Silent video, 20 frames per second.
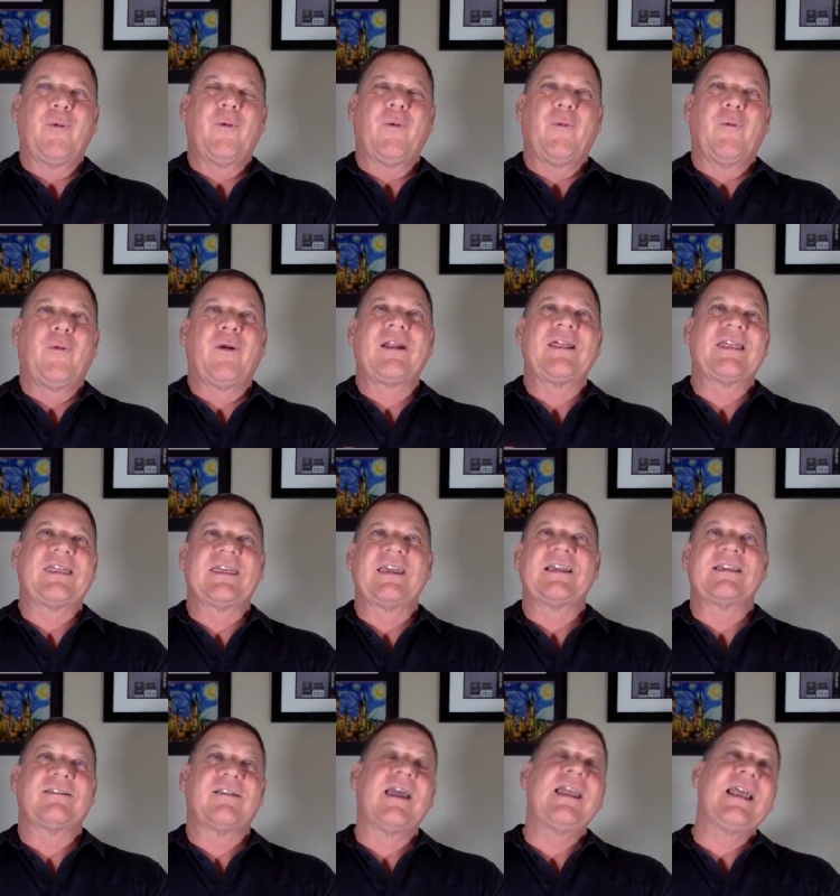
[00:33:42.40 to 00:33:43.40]
one of the
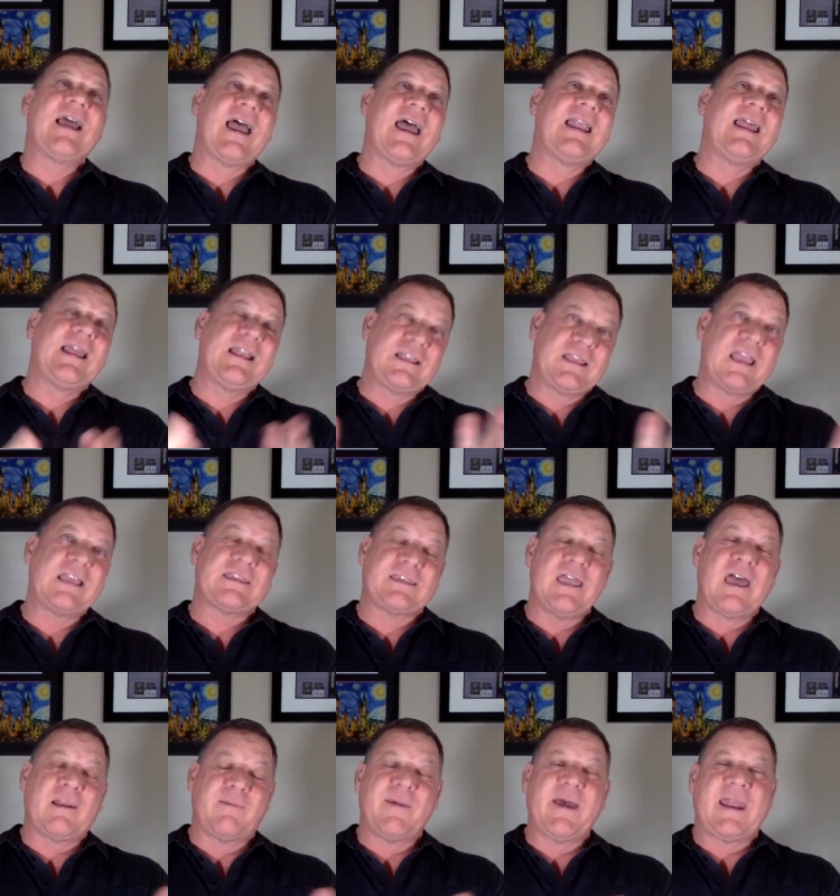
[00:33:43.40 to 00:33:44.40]
things, and it's
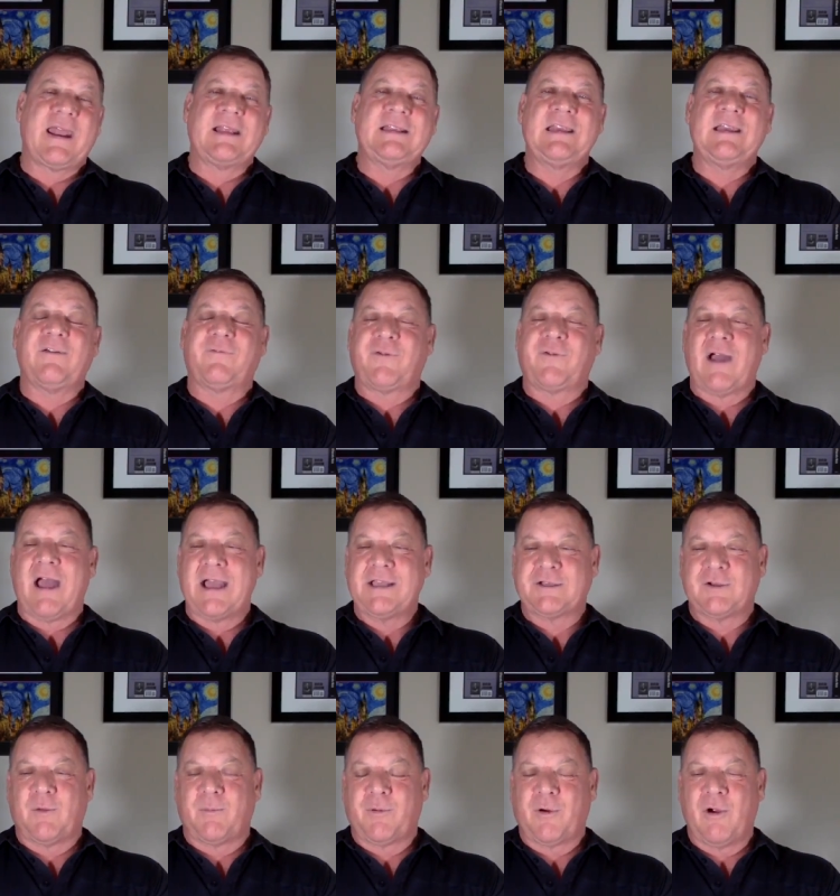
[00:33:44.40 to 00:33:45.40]
not a bad idea for a high
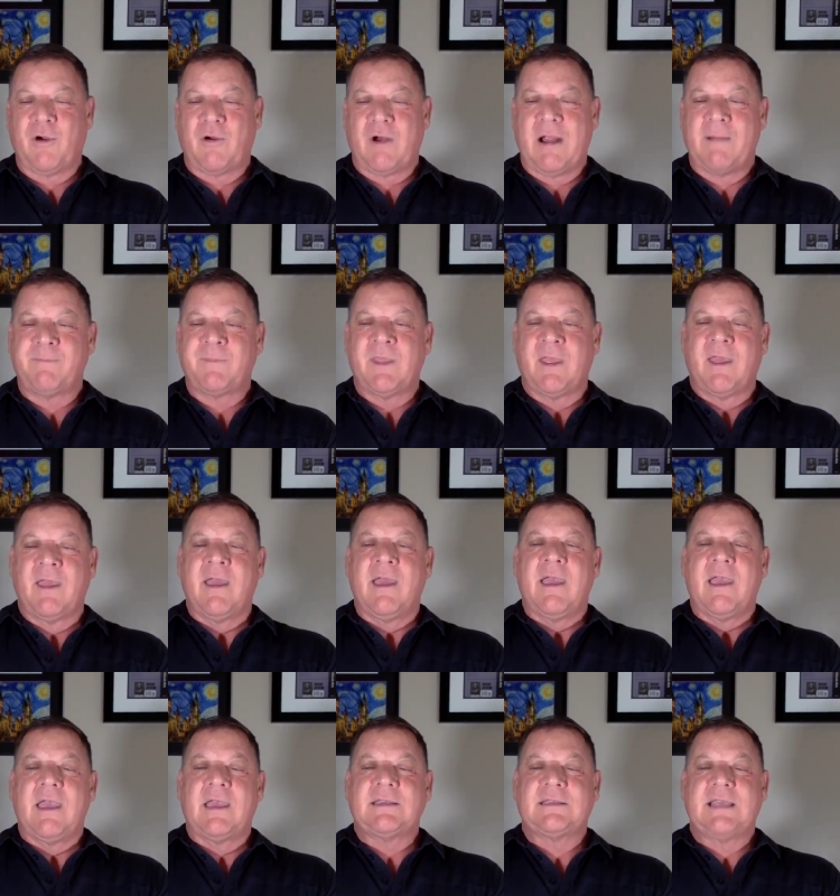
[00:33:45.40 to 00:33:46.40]
school program,
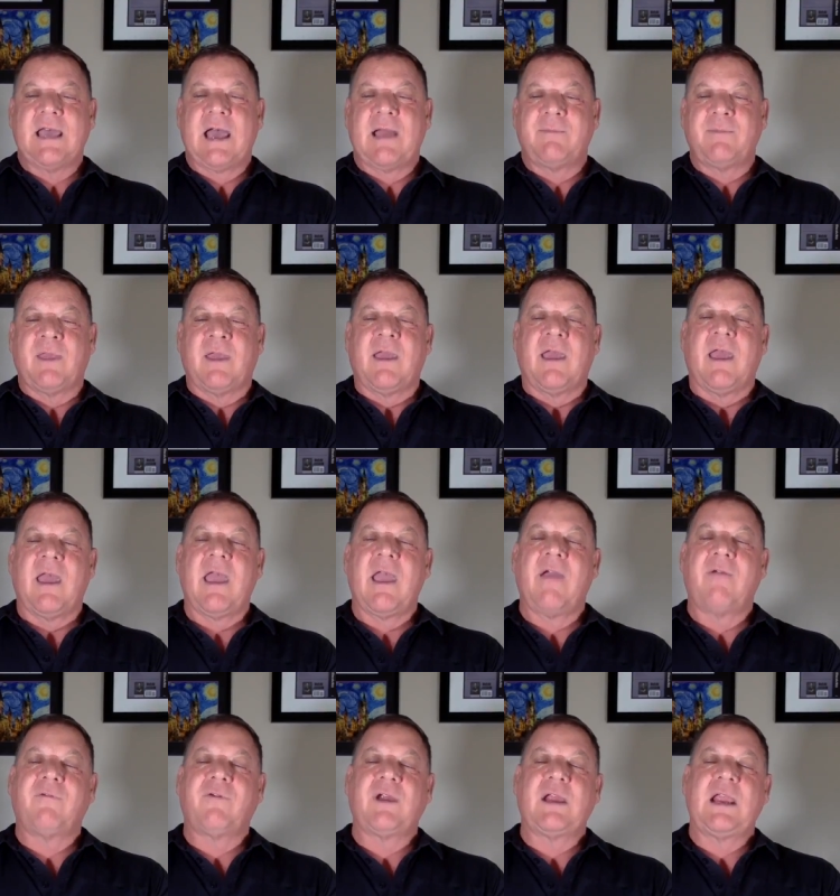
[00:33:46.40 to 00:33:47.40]
is that
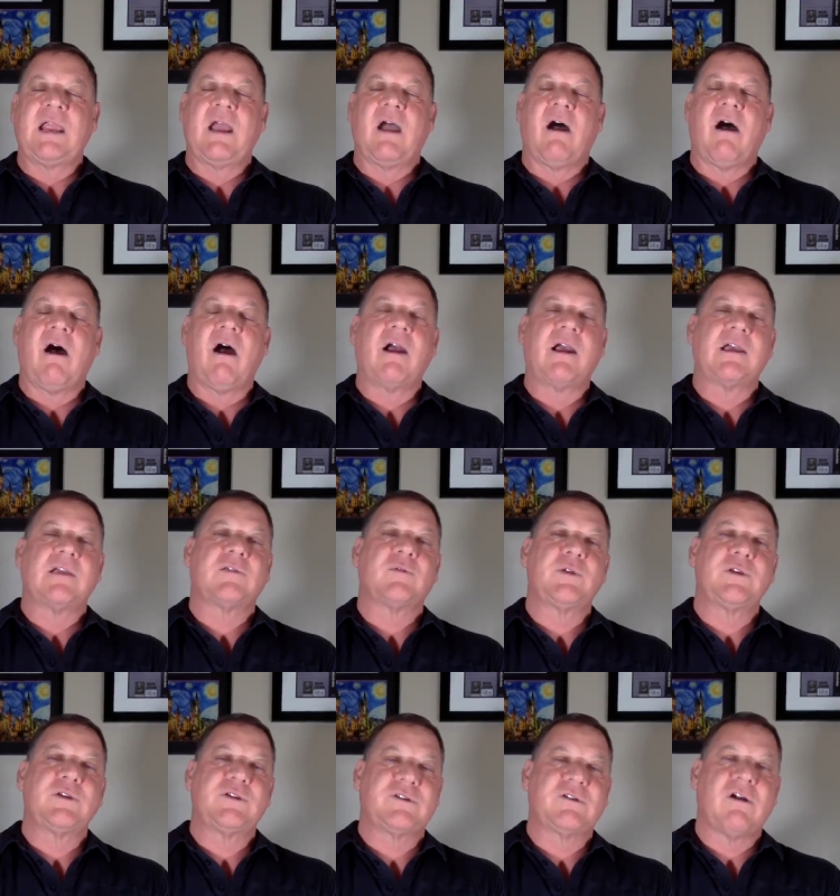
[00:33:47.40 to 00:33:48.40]
every August
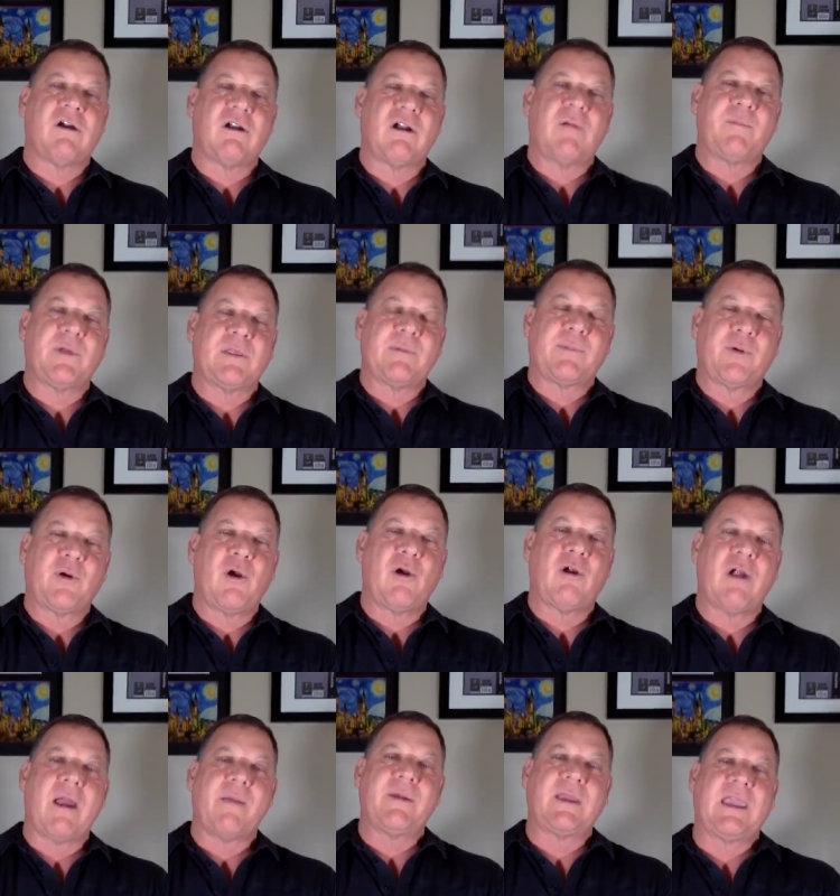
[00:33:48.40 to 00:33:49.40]
when you start up on the
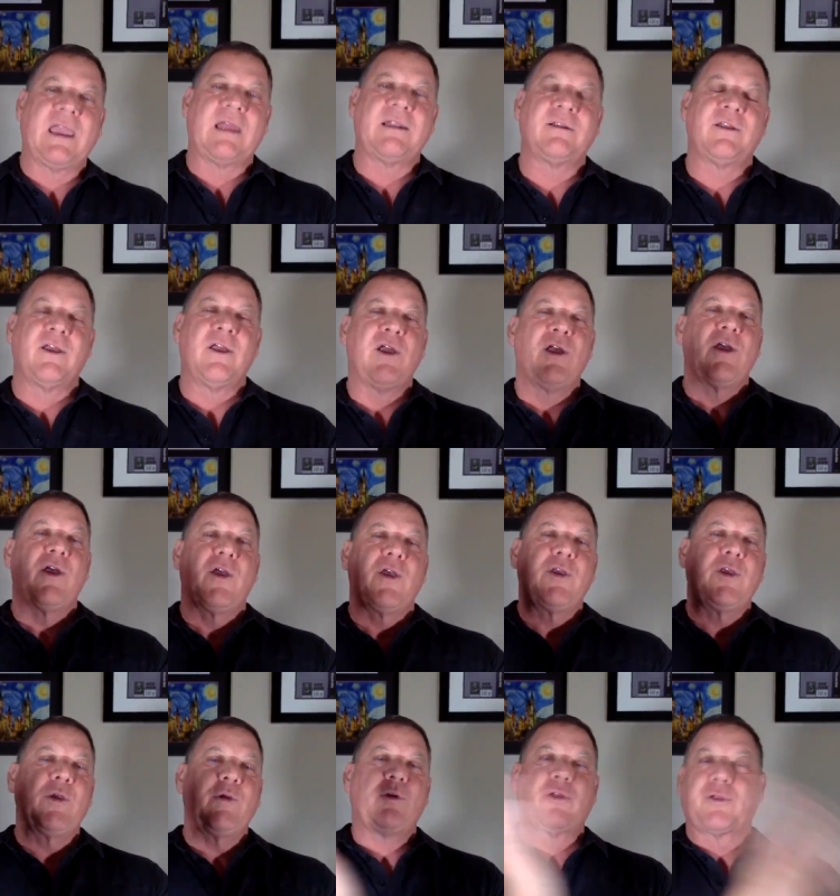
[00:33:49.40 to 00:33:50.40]
program again,
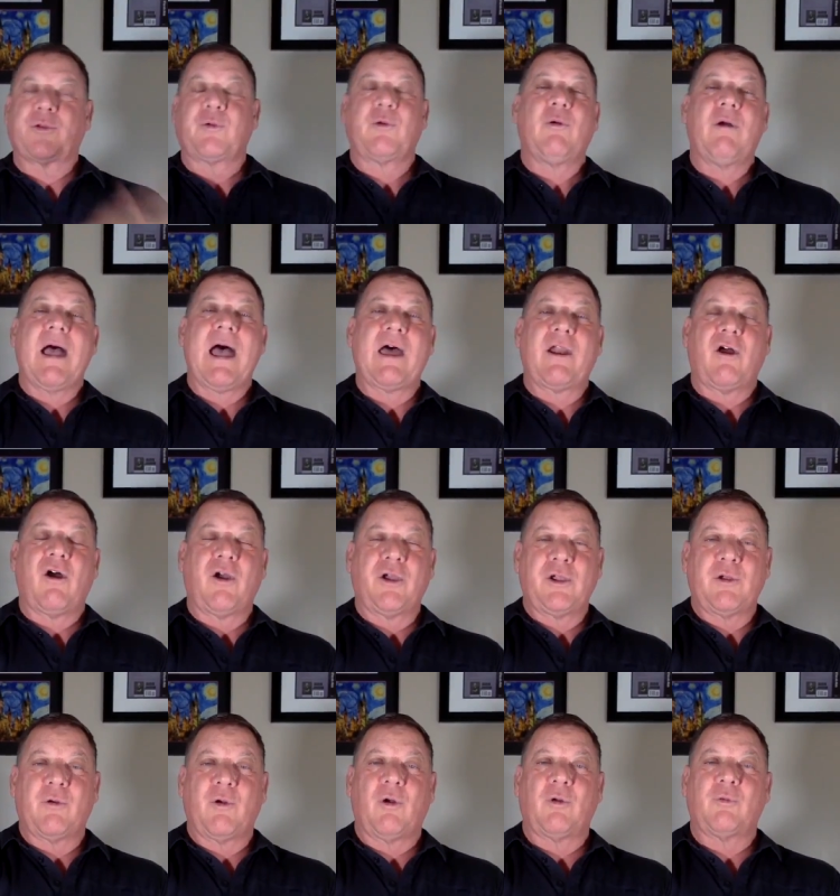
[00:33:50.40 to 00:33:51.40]
you threw out all
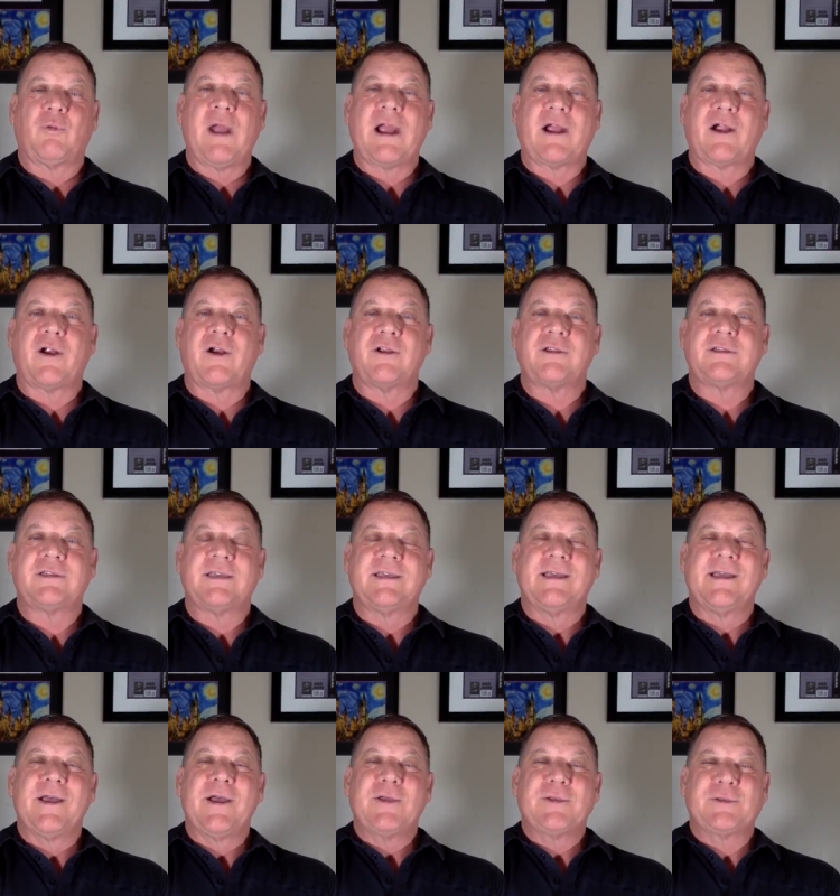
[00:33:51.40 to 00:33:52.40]
your old records
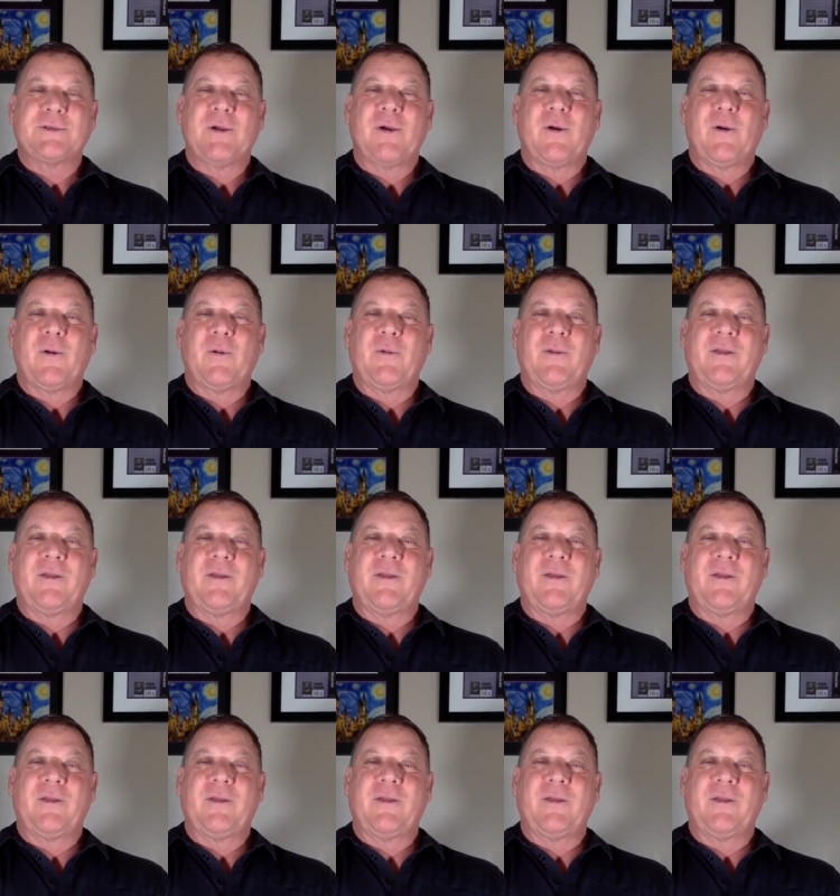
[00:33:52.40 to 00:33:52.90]
so